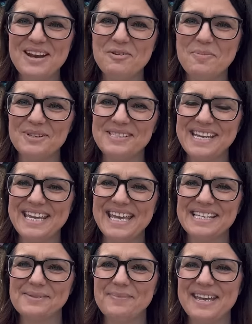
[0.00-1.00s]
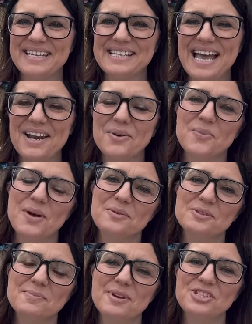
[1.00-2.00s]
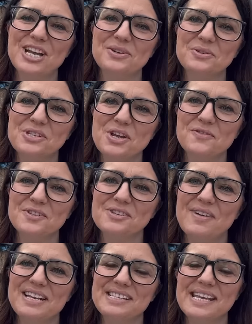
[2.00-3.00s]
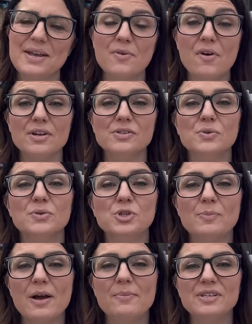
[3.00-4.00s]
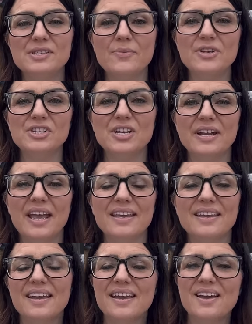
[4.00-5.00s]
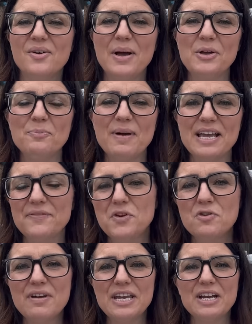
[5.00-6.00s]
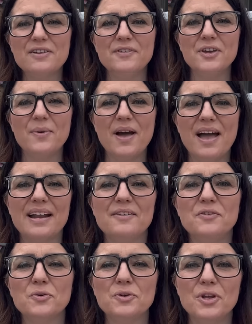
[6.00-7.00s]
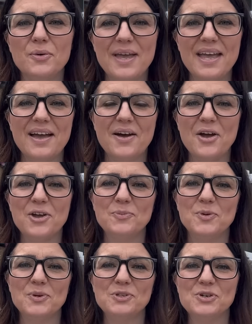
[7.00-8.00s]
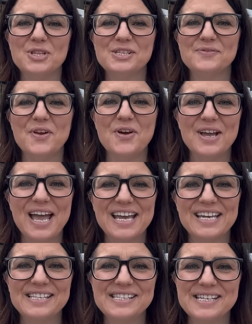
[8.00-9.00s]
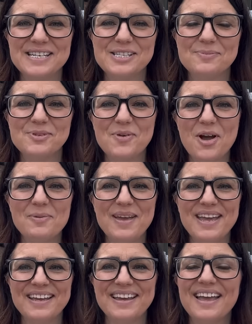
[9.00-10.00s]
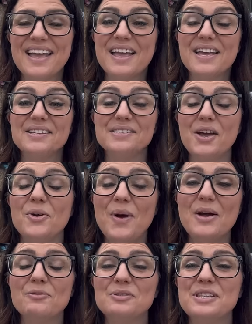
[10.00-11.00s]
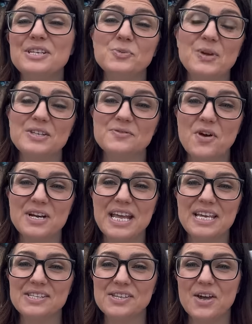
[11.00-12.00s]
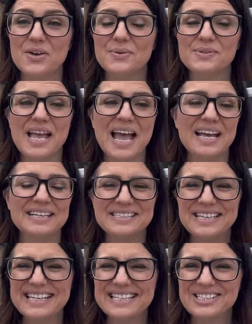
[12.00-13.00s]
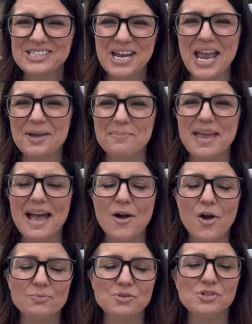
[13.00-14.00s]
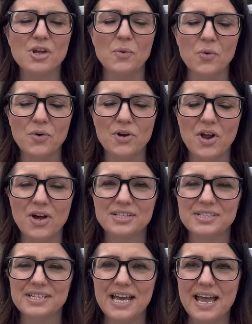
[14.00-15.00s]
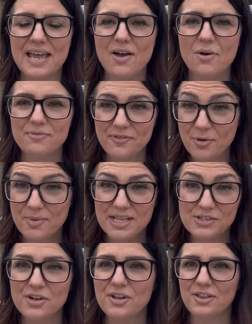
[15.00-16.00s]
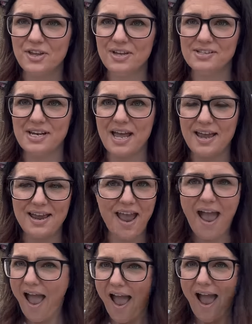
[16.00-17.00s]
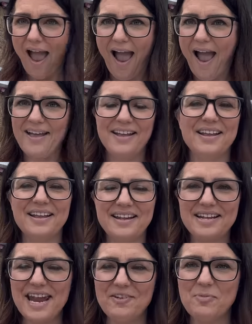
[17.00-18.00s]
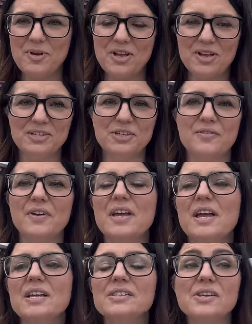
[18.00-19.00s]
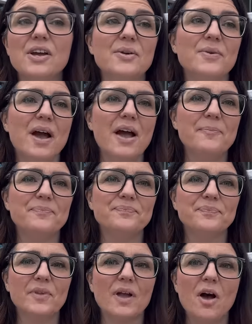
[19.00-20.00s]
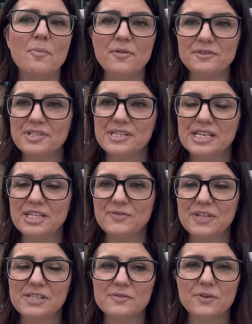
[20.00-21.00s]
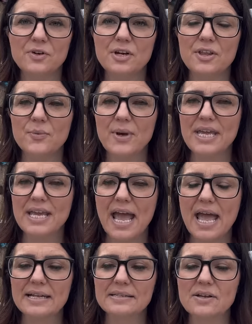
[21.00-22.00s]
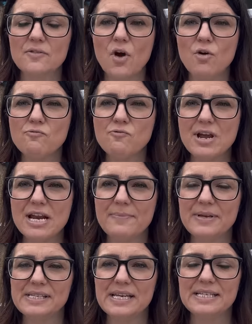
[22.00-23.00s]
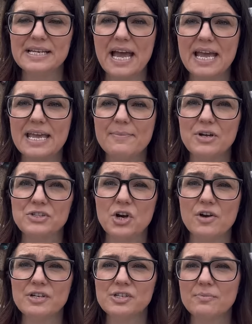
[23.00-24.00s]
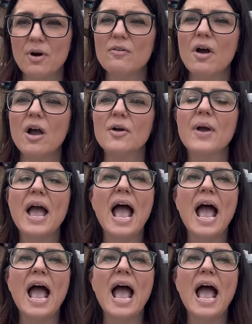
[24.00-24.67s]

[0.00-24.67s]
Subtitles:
everybody, it's me Adele and welcome to my channel Sew for Serenity, where I talk to you about my sewing journey. Welcome back if you're a regular viewer, and if you're new here, I hope you enjoy this vlog and consider subscribing. So welcome to this week's Friday Sews, and check me out, I'm so organised today. I'm filming this on a Thursday. Never been heard of. So I'm off to the Stitch Festival at the weekend. I've got a really busy day in my diary tomorrow,